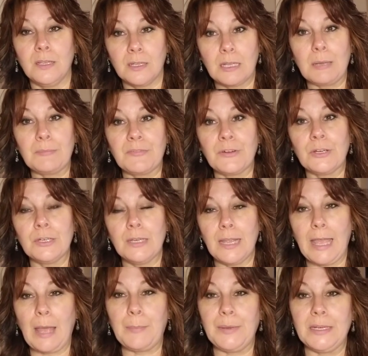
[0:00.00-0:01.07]
comfort,
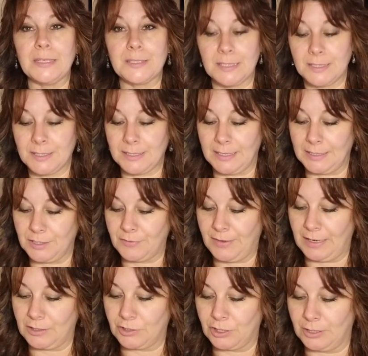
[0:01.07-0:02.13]
happiness and
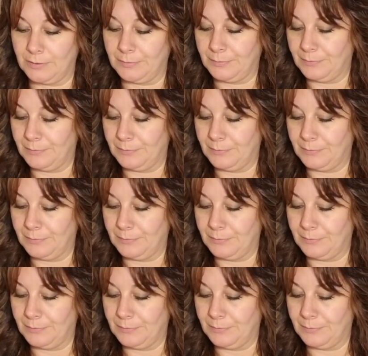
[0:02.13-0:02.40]
satisfaction.